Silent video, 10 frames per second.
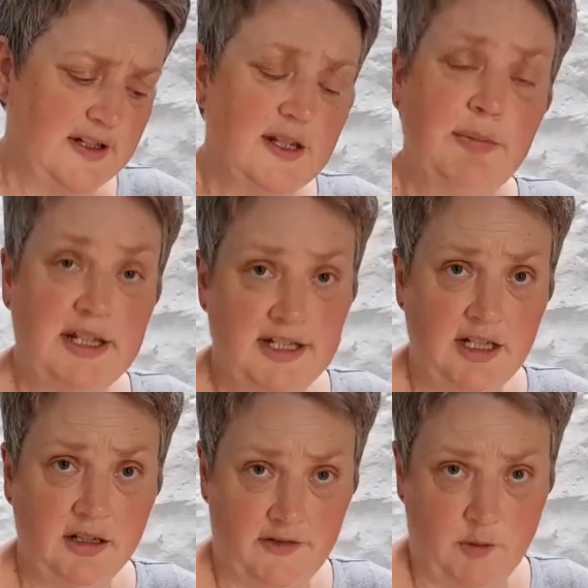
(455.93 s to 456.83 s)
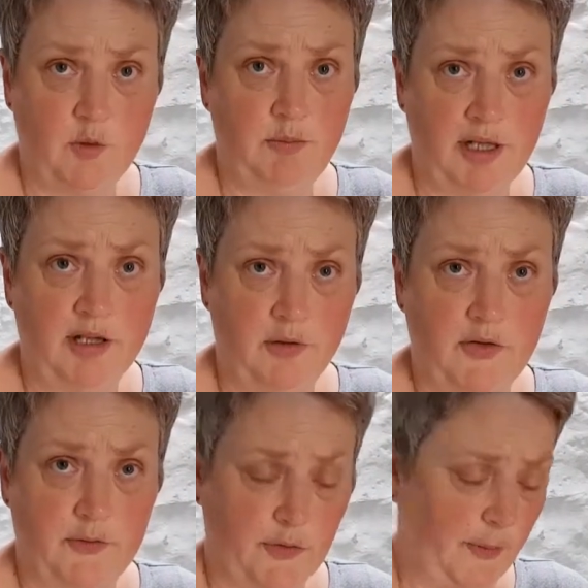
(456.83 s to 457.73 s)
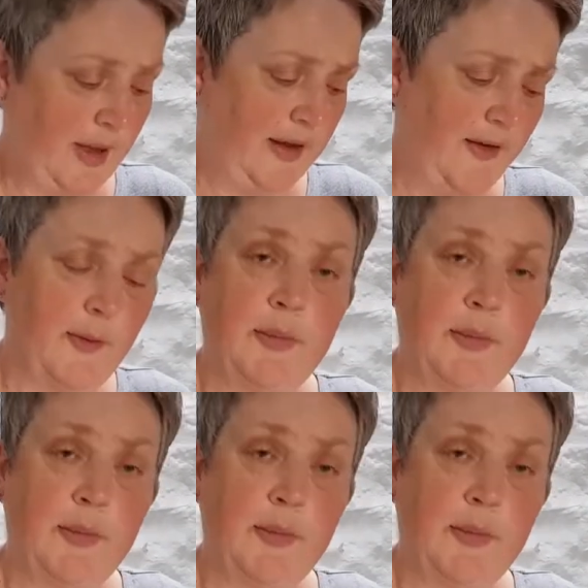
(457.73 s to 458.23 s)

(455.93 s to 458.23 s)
It's a pity because it would be a useful space,